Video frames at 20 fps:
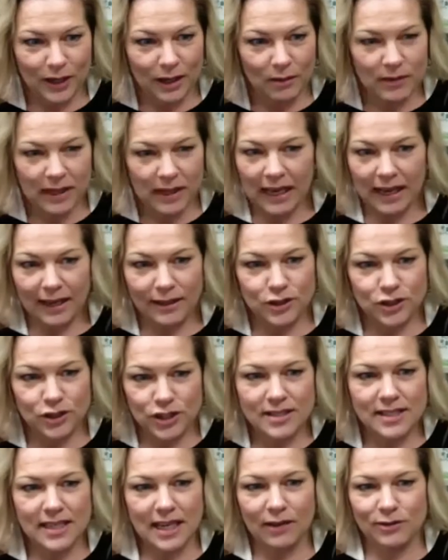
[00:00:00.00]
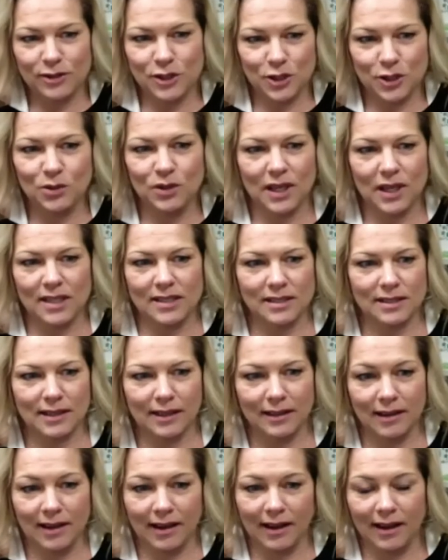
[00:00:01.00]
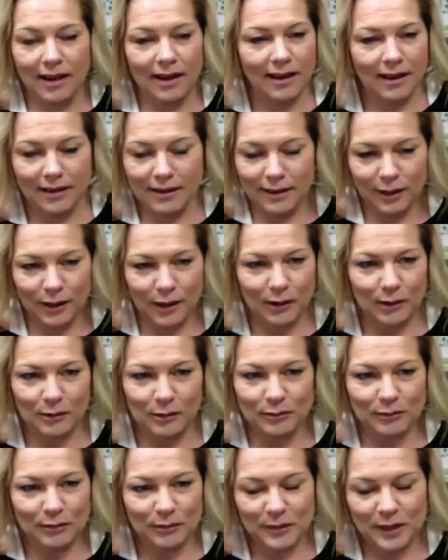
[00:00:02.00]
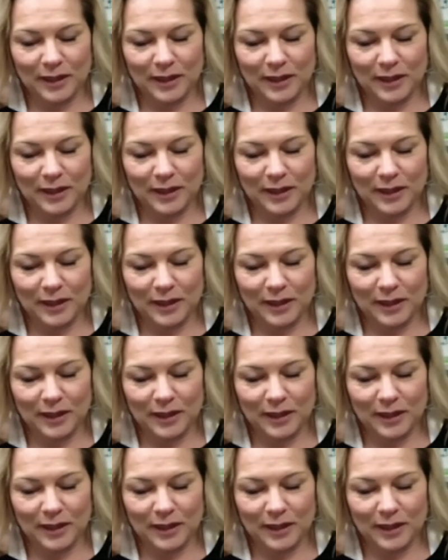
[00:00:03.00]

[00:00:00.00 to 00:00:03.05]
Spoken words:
I'm like, I just have to do this. And, you know.